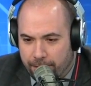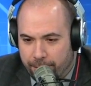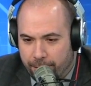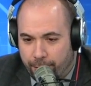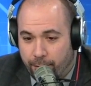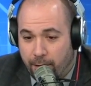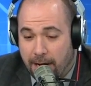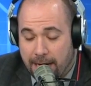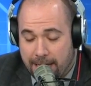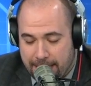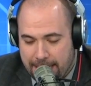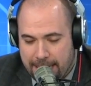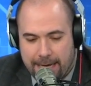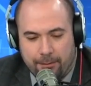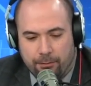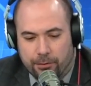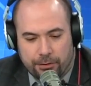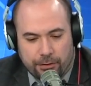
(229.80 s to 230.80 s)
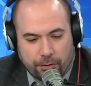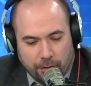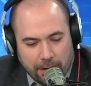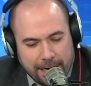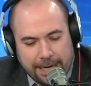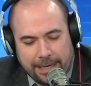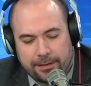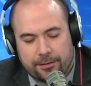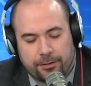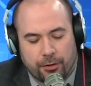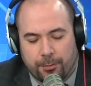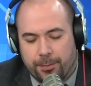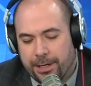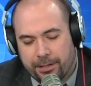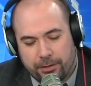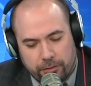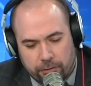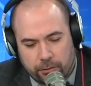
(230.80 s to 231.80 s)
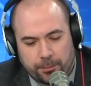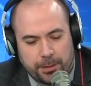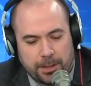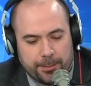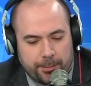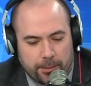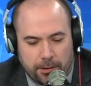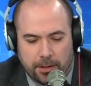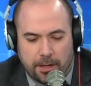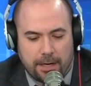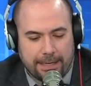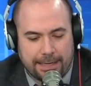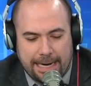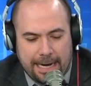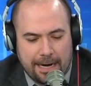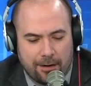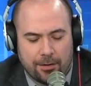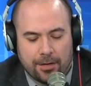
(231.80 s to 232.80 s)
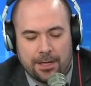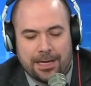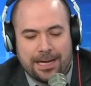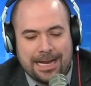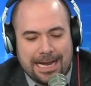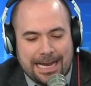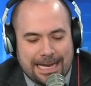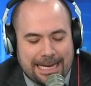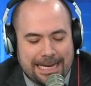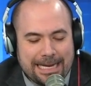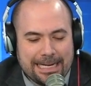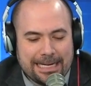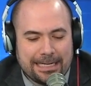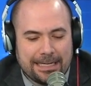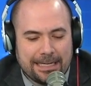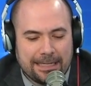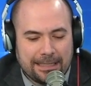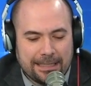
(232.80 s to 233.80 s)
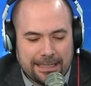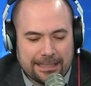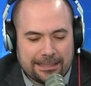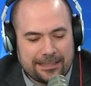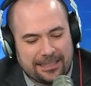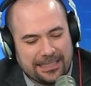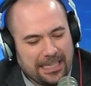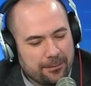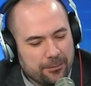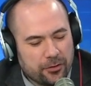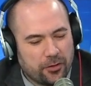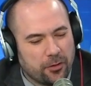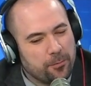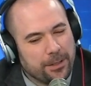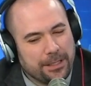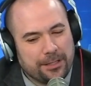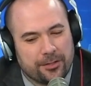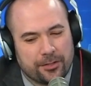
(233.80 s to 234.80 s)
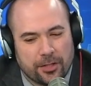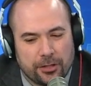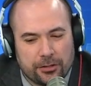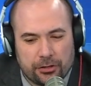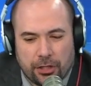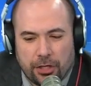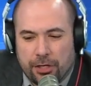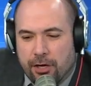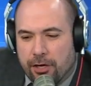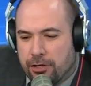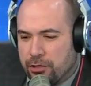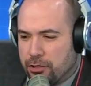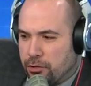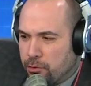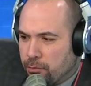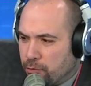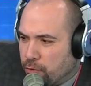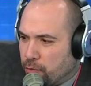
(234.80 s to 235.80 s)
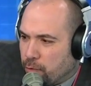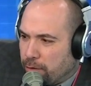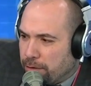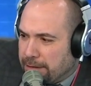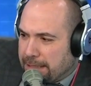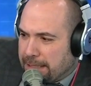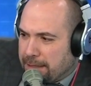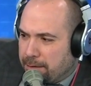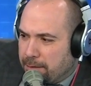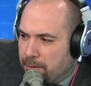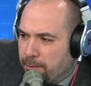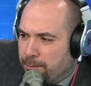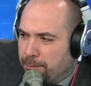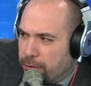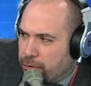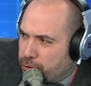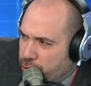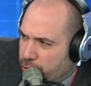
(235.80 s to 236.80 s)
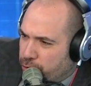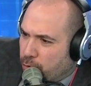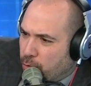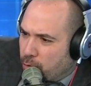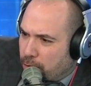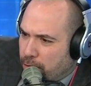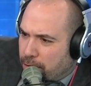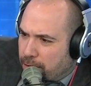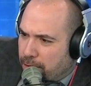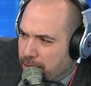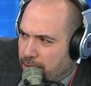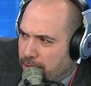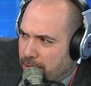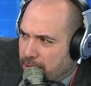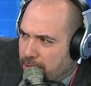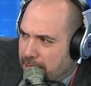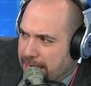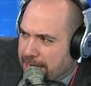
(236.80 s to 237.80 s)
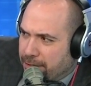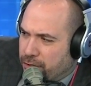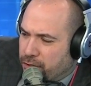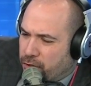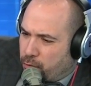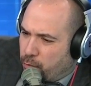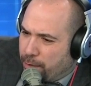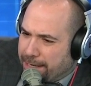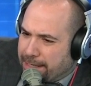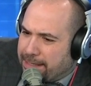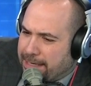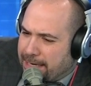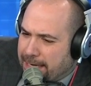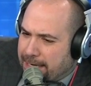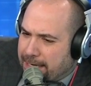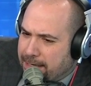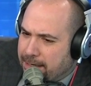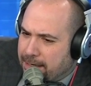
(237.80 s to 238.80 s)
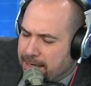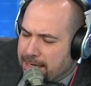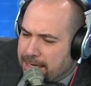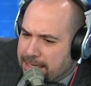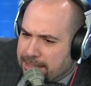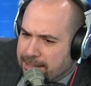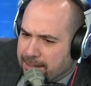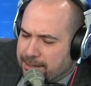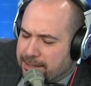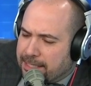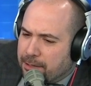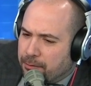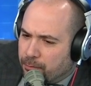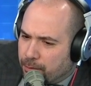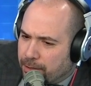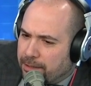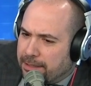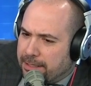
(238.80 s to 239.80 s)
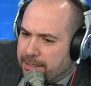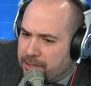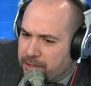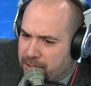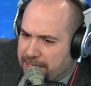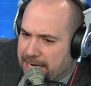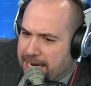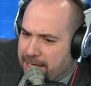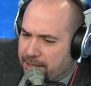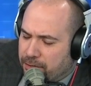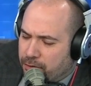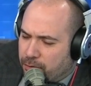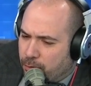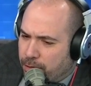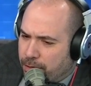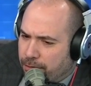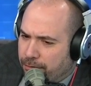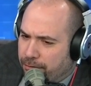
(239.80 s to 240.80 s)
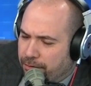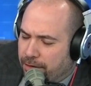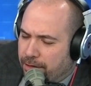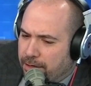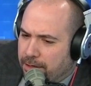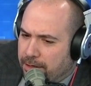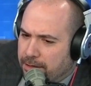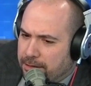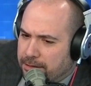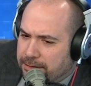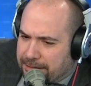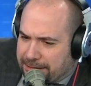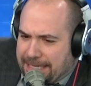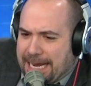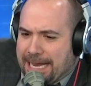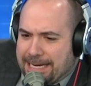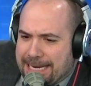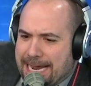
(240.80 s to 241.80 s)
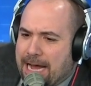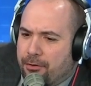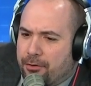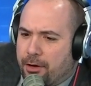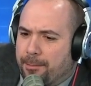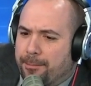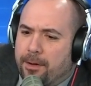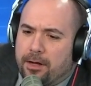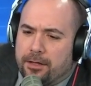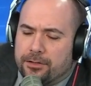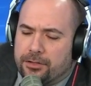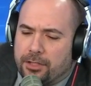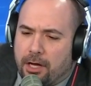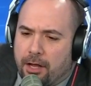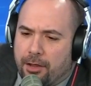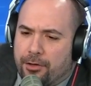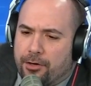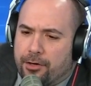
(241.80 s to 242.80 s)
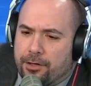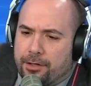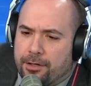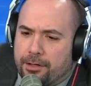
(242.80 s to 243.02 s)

Friday and was great. Took pictures with people, hung out. He seems to be such an unusually mature and sweet kid. Does he really stand sort of stand out amongst other